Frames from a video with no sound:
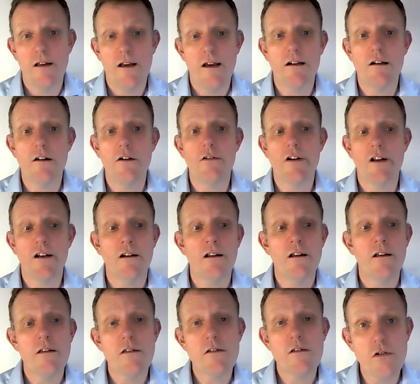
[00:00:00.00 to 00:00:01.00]
including
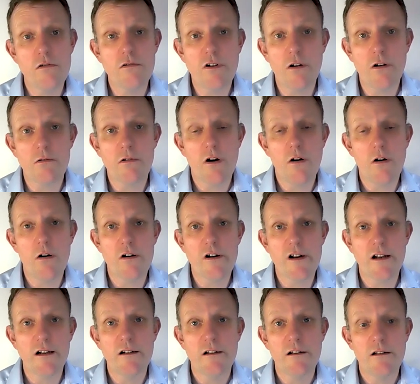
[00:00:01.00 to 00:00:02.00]
studio
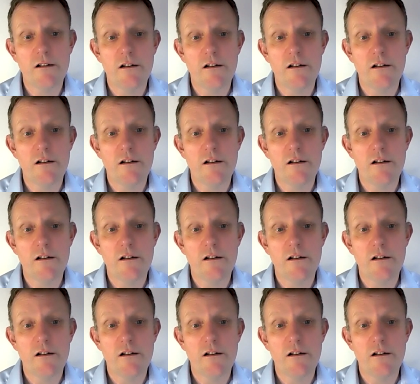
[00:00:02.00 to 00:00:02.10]
recording,